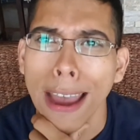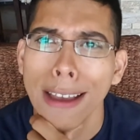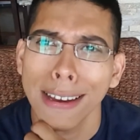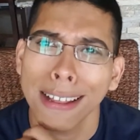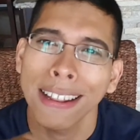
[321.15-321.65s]
It
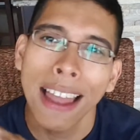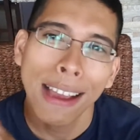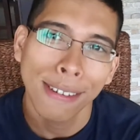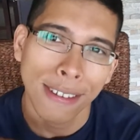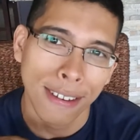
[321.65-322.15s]
has a
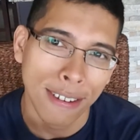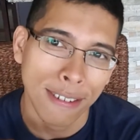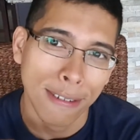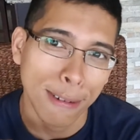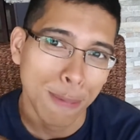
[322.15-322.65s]

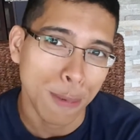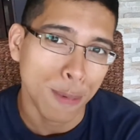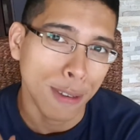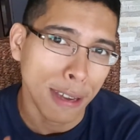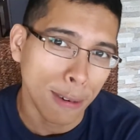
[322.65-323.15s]
classic Deep
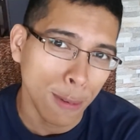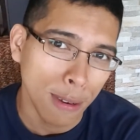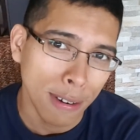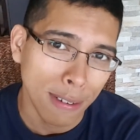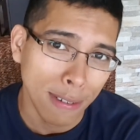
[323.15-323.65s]
Purple sound to
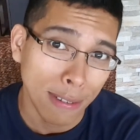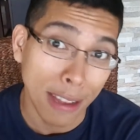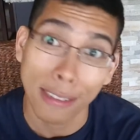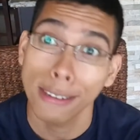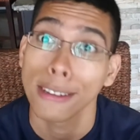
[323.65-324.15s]
it.
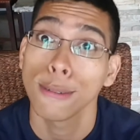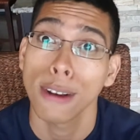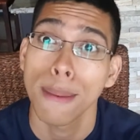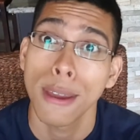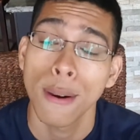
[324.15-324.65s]
That's at least
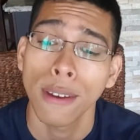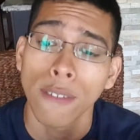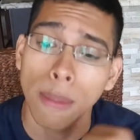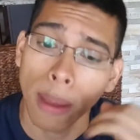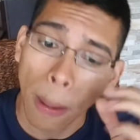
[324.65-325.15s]
what I'm hearing
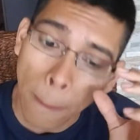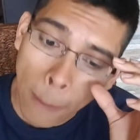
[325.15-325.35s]
from it.